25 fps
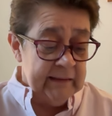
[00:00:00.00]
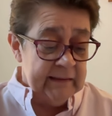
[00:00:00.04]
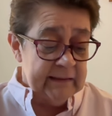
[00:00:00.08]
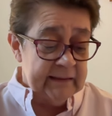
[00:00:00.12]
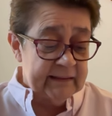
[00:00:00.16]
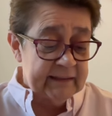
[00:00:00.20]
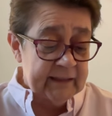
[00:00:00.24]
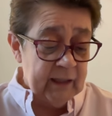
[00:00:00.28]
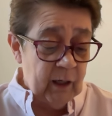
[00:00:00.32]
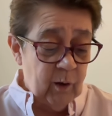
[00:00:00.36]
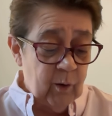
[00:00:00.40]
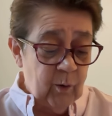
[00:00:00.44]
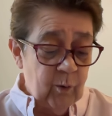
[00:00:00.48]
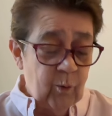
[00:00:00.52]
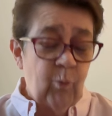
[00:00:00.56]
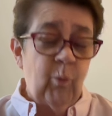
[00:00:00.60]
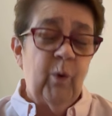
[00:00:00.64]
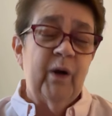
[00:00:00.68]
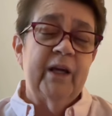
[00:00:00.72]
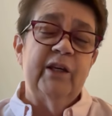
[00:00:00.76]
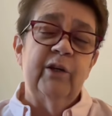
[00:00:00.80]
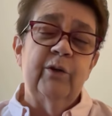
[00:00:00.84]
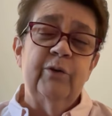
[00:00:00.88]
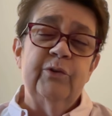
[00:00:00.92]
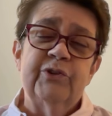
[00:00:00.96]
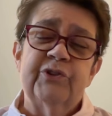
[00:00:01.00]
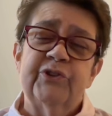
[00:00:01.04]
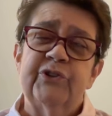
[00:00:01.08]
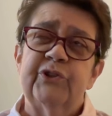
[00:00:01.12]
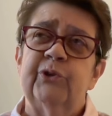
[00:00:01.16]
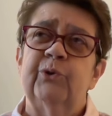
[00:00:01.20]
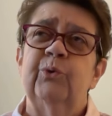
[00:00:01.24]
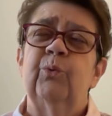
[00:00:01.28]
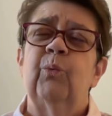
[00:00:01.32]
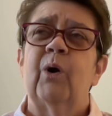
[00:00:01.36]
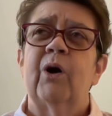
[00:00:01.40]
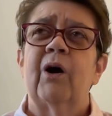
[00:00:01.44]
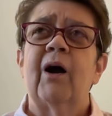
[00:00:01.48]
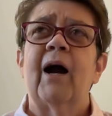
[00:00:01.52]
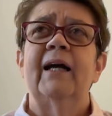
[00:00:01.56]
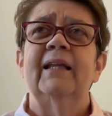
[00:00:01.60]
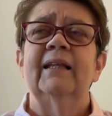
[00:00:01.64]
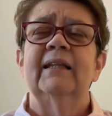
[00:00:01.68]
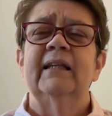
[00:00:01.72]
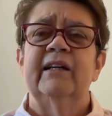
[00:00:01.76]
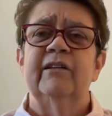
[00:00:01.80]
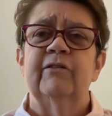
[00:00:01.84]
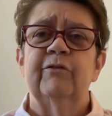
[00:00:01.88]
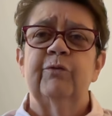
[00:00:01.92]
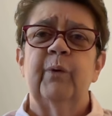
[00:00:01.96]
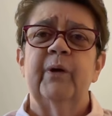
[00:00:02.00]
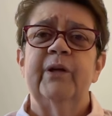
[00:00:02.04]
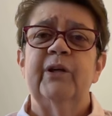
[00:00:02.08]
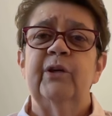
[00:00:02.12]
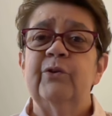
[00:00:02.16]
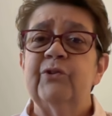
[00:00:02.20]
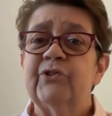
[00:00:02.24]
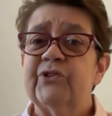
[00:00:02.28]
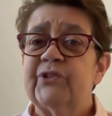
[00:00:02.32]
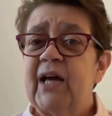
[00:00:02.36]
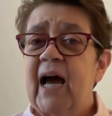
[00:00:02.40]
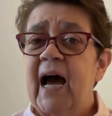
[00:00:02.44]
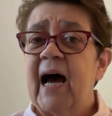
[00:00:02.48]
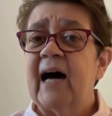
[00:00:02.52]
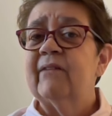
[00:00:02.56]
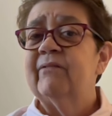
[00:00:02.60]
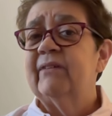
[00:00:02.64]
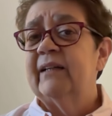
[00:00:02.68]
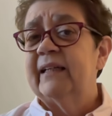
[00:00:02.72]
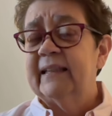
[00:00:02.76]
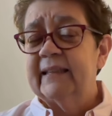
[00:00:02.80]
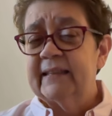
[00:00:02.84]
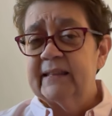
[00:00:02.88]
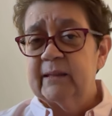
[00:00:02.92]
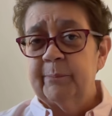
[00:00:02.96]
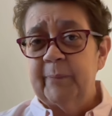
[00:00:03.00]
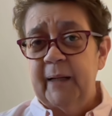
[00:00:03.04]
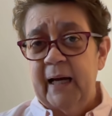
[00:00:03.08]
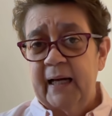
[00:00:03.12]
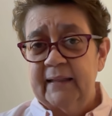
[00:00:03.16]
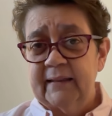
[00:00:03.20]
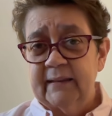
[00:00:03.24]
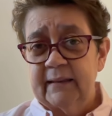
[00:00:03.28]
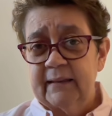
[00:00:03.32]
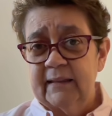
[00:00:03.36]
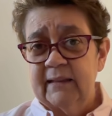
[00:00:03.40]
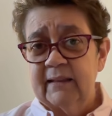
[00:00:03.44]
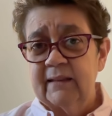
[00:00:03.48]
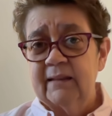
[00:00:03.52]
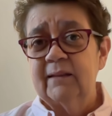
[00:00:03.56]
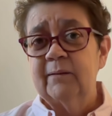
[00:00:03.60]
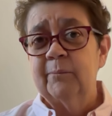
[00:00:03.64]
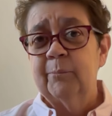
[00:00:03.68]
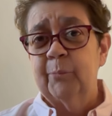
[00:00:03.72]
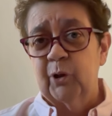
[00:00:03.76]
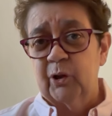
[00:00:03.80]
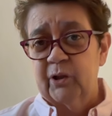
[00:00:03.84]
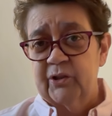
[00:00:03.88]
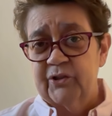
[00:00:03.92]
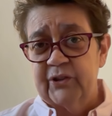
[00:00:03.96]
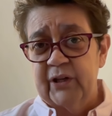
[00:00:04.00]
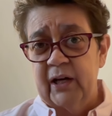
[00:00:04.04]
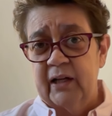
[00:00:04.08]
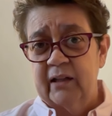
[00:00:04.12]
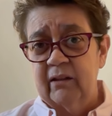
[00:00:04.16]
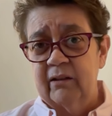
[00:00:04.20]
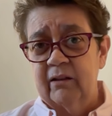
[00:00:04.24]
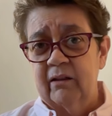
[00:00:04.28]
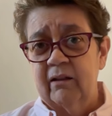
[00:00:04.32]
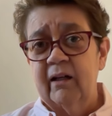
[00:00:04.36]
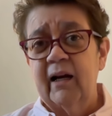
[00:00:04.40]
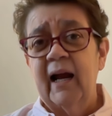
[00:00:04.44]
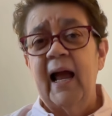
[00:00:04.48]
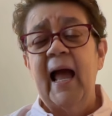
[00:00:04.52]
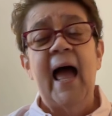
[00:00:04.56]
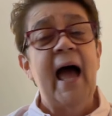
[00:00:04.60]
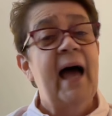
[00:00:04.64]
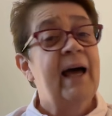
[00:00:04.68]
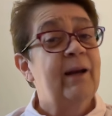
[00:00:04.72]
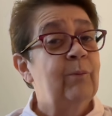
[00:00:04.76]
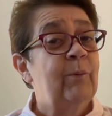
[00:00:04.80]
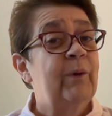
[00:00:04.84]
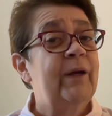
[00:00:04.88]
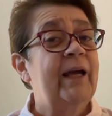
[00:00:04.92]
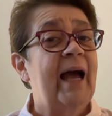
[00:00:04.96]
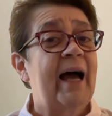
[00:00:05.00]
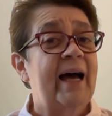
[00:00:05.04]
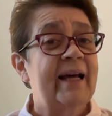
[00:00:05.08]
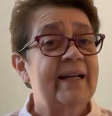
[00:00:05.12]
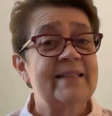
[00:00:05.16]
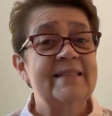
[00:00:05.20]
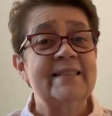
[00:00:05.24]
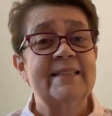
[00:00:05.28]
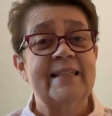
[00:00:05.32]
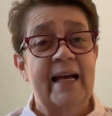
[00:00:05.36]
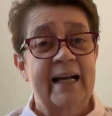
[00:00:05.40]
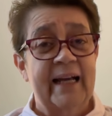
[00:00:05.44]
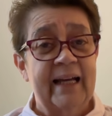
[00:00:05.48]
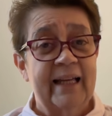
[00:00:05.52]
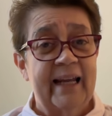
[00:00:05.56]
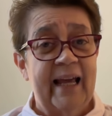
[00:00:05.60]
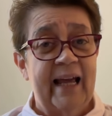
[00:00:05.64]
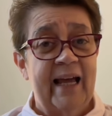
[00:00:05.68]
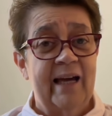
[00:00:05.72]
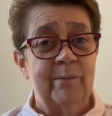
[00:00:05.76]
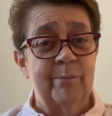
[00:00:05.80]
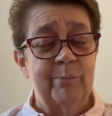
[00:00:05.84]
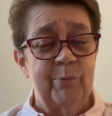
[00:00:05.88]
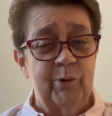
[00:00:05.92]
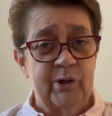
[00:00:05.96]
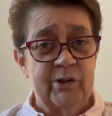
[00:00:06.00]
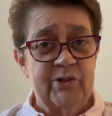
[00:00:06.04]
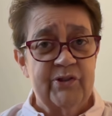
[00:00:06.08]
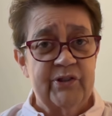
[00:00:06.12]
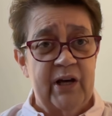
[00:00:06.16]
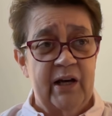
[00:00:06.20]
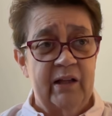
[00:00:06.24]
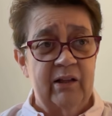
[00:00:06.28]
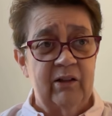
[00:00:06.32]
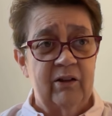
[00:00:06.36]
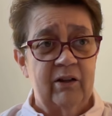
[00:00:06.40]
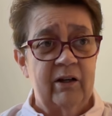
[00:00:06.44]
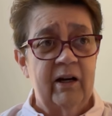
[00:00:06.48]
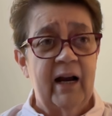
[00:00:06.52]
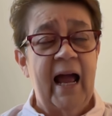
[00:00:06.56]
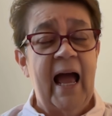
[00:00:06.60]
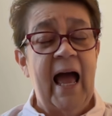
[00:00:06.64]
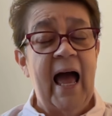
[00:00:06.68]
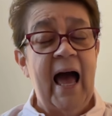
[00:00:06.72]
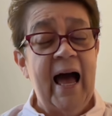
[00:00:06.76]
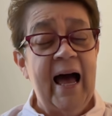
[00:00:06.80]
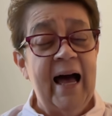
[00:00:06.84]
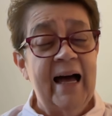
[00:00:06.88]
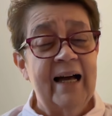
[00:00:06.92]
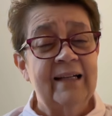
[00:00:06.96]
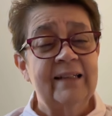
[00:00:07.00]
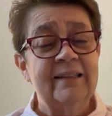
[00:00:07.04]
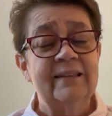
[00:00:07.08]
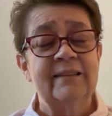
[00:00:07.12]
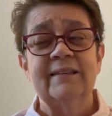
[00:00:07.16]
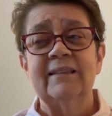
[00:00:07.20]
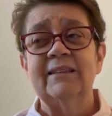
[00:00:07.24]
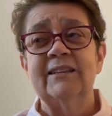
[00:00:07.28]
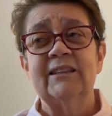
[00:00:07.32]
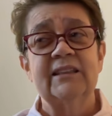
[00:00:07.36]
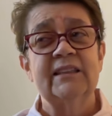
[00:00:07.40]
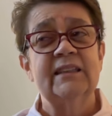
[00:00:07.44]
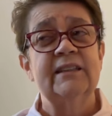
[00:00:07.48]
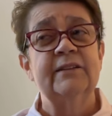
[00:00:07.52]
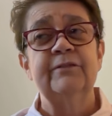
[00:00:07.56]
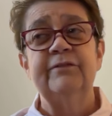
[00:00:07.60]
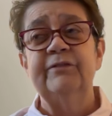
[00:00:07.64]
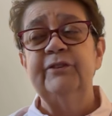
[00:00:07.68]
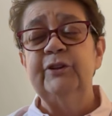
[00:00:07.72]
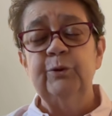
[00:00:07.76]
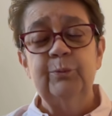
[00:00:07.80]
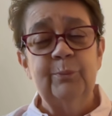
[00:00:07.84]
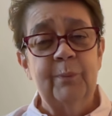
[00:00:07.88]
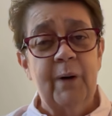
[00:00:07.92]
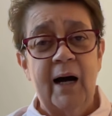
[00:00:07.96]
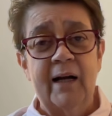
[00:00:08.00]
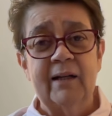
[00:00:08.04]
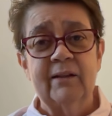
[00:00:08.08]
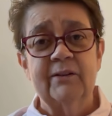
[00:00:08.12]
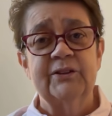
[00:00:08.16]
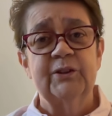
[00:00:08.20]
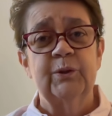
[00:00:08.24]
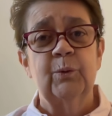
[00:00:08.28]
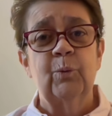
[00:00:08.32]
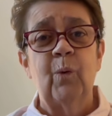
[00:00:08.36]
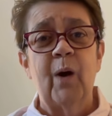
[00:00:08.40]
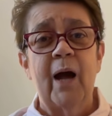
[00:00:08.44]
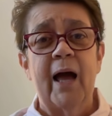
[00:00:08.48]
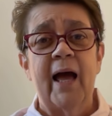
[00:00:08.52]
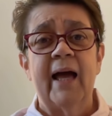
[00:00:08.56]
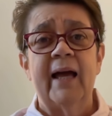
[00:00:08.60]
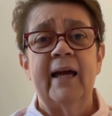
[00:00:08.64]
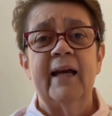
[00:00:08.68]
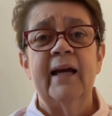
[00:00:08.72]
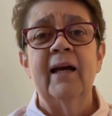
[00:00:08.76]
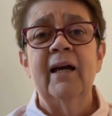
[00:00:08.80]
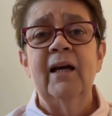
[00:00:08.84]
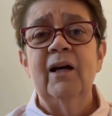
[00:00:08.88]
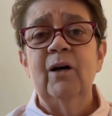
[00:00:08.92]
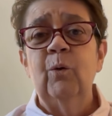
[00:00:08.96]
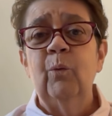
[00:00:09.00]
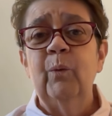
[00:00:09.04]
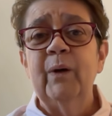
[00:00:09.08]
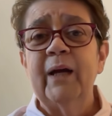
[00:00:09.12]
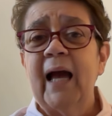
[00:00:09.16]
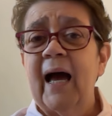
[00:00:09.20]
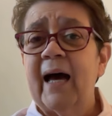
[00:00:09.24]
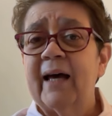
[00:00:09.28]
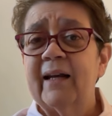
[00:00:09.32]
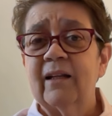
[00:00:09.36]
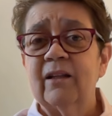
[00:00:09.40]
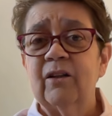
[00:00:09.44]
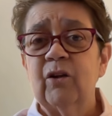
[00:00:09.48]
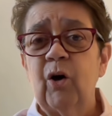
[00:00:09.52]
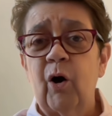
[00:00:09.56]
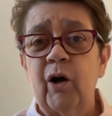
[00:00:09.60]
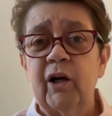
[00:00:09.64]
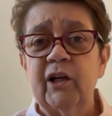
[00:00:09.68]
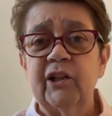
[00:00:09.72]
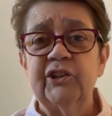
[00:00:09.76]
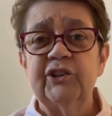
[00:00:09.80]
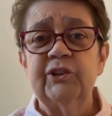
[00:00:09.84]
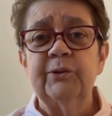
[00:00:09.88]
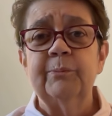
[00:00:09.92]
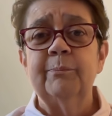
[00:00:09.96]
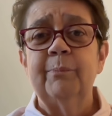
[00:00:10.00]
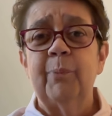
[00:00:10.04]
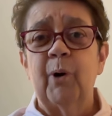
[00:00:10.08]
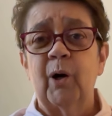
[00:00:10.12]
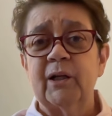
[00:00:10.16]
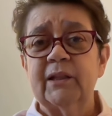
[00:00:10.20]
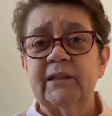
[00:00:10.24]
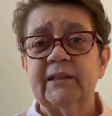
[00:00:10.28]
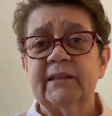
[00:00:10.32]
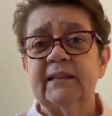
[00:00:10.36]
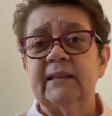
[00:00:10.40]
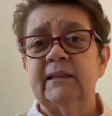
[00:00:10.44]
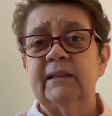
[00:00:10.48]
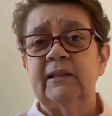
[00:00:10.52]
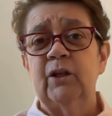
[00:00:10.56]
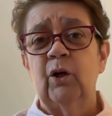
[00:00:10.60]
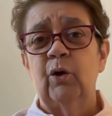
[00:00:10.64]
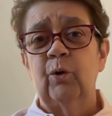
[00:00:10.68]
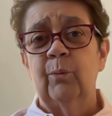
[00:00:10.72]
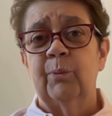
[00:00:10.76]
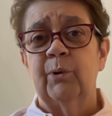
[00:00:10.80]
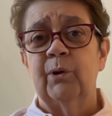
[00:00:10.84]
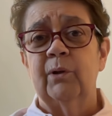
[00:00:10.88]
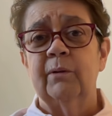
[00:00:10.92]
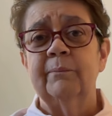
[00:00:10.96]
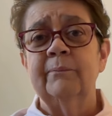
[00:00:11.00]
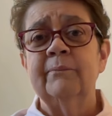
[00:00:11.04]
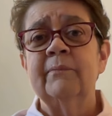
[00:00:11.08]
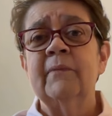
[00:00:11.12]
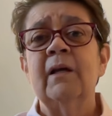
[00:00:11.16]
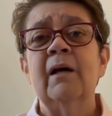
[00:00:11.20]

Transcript: So we used to, where I live, we used to have an independent bookseller, and we had a secondhand bookseller, and just a few miles away, we had a large Barnes & Noble.